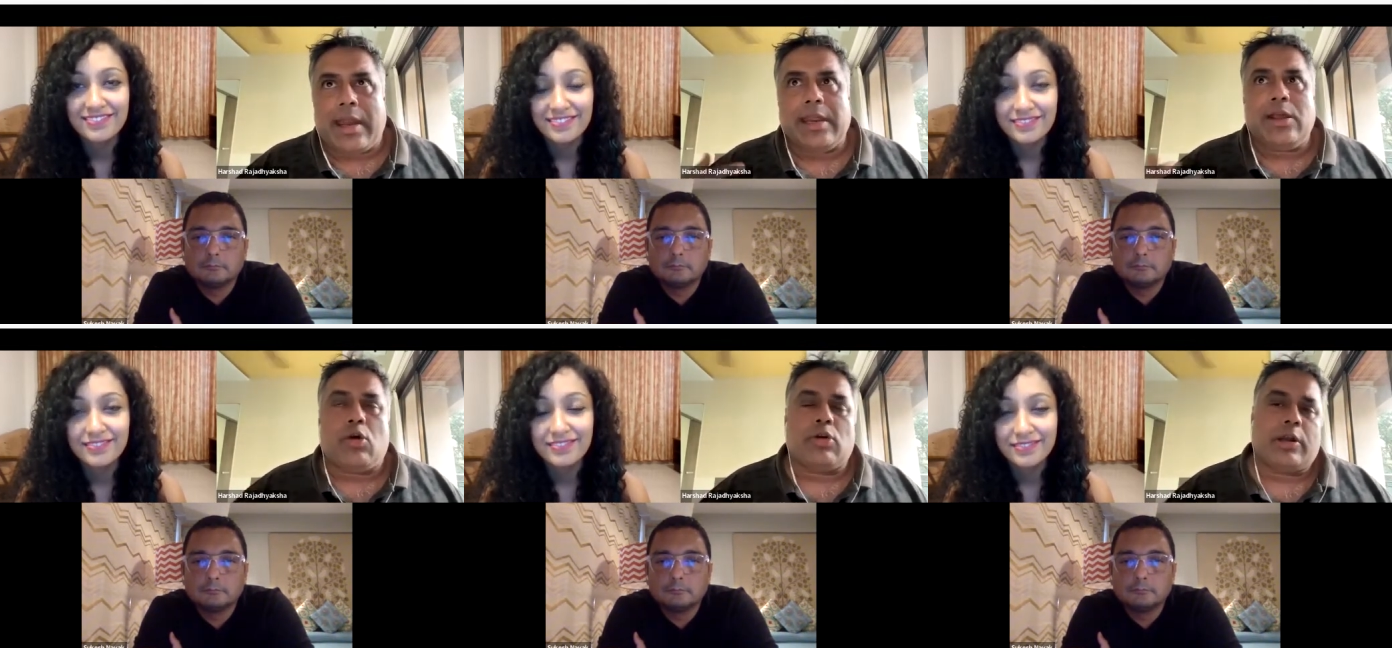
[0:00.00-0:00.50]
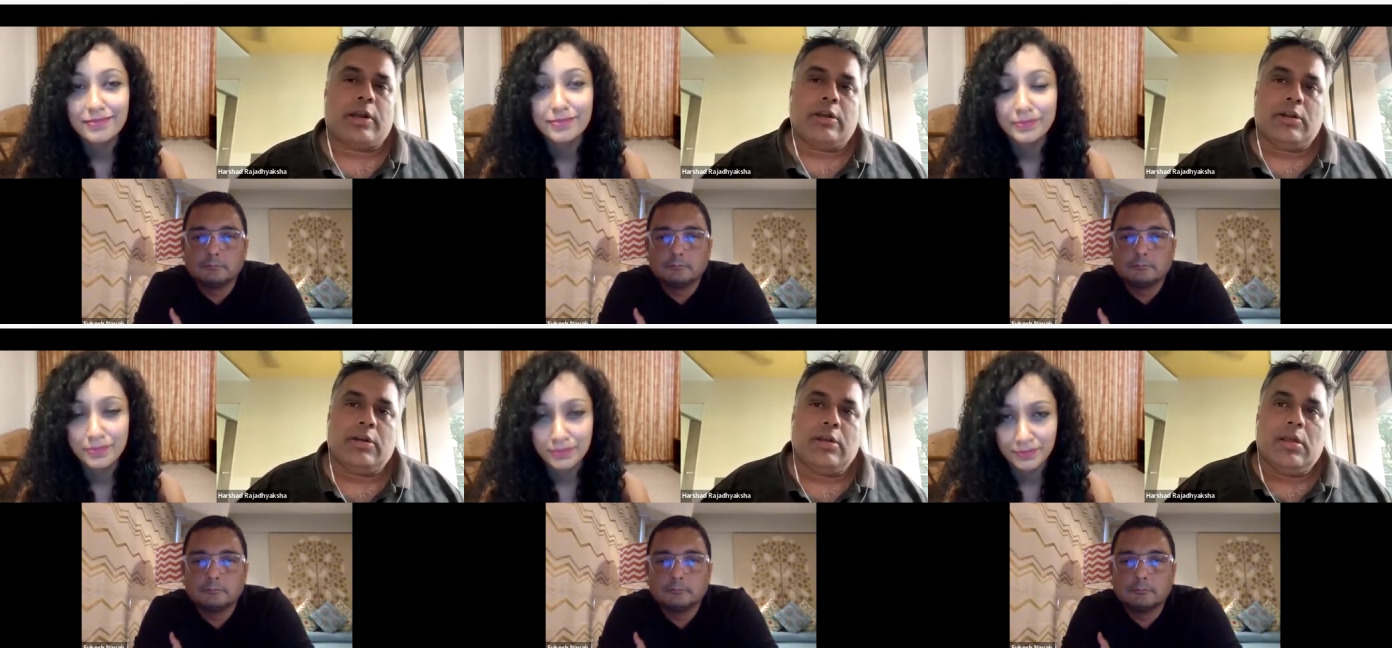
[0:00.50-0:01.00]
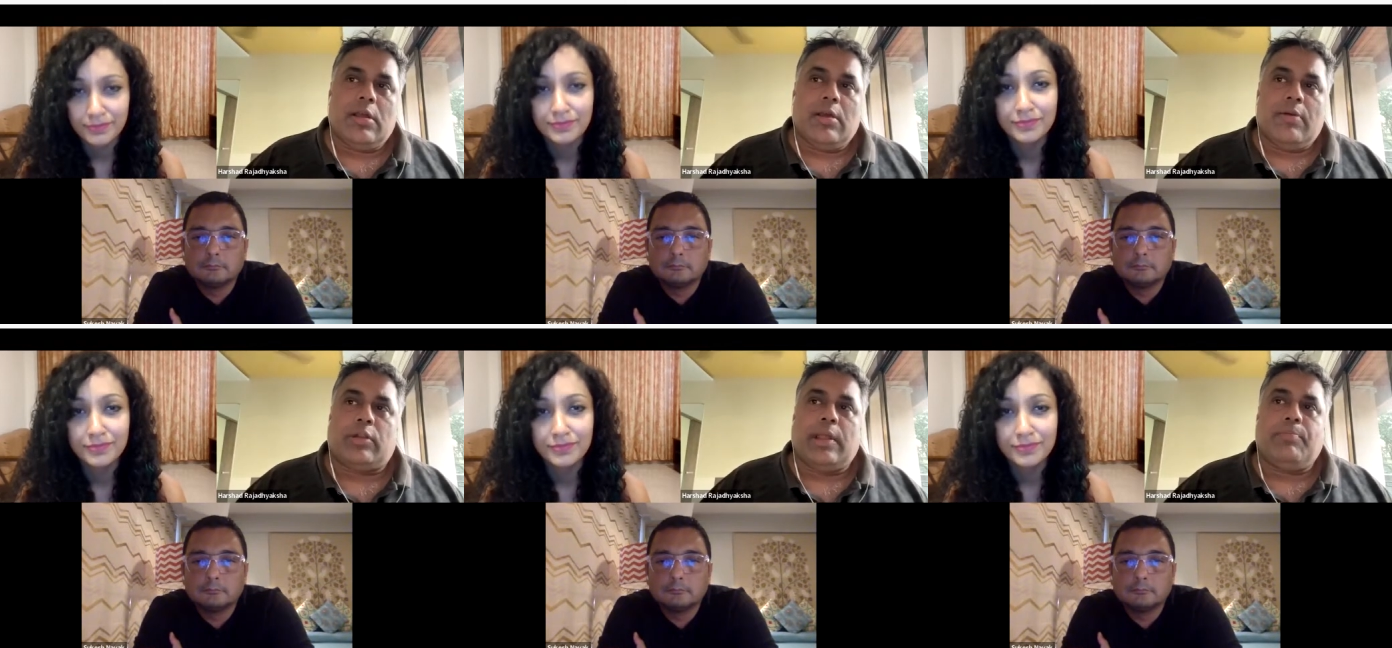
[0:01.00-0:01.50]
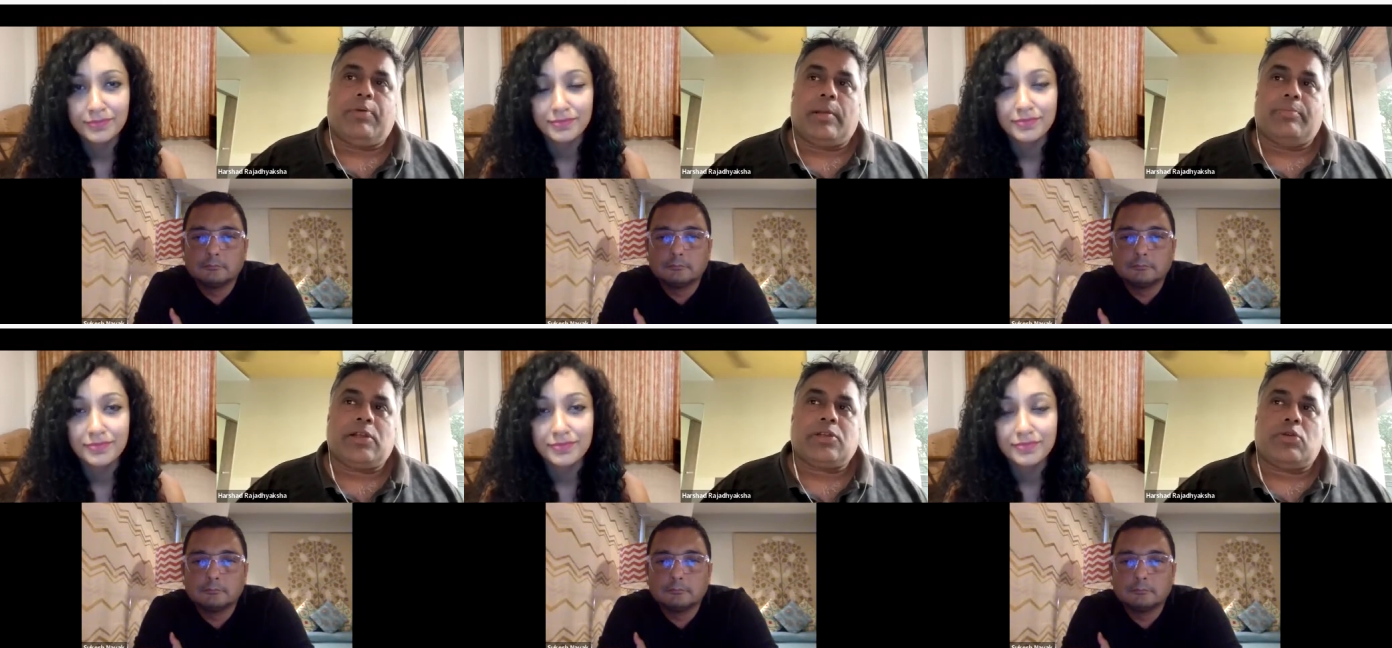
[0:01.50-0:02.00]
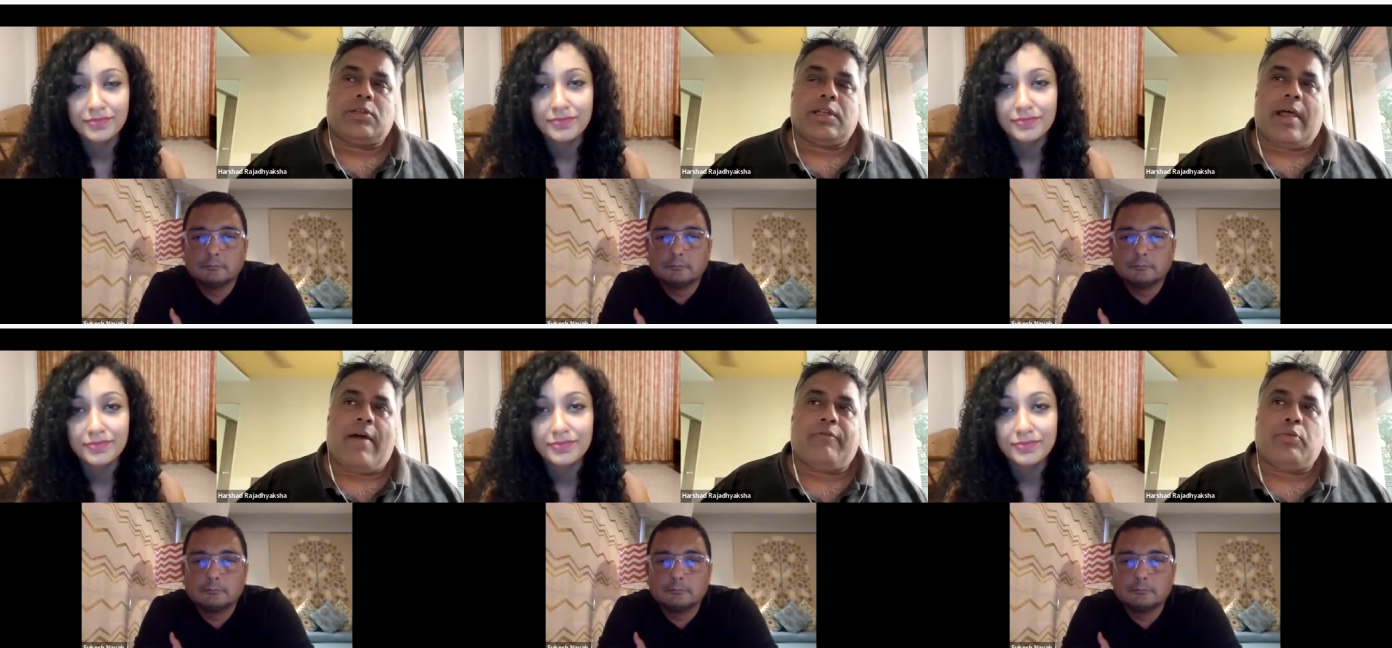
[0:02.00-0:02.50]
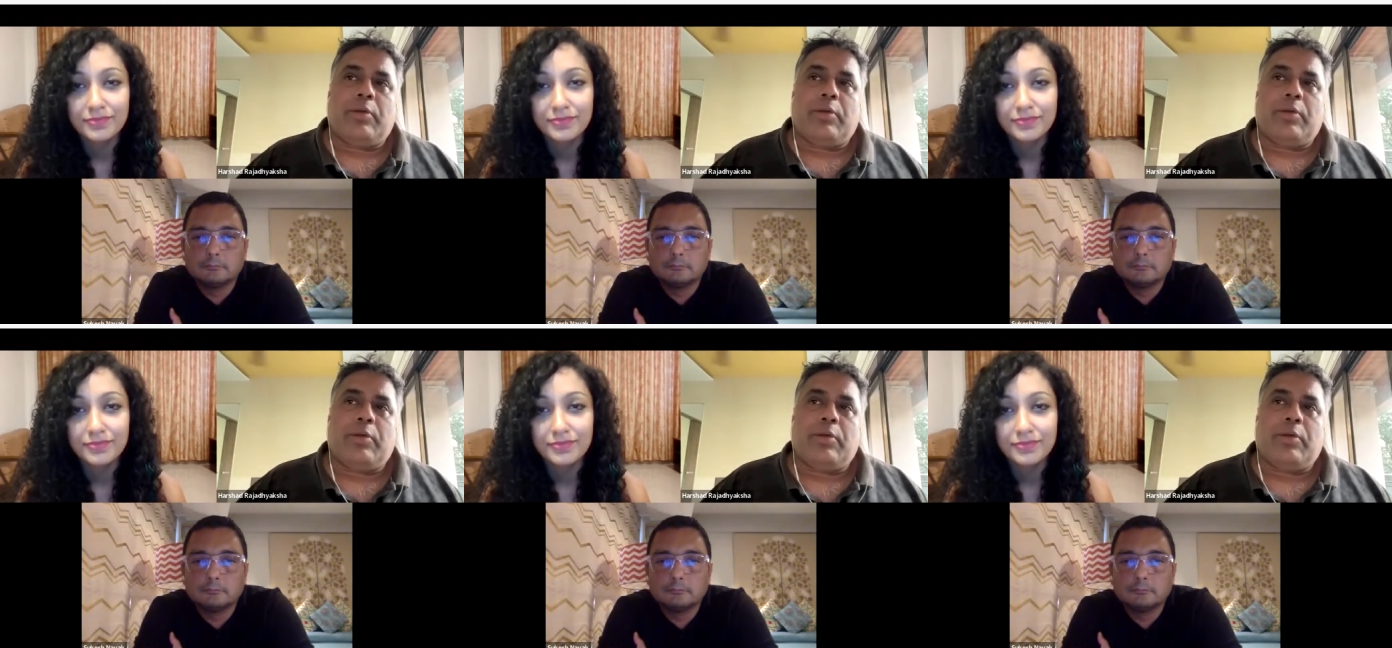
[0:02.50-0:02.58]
Speaker 1: any content would mm-hmm. they hmm. pull up their socks and have to